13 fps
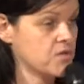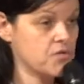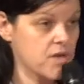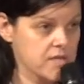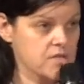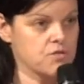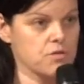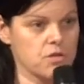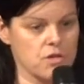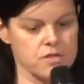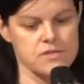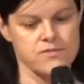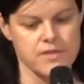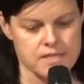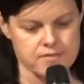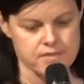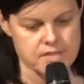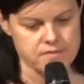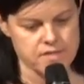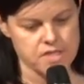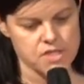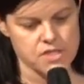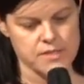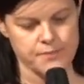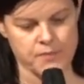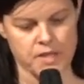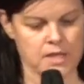addressed through a cost-effective intervention.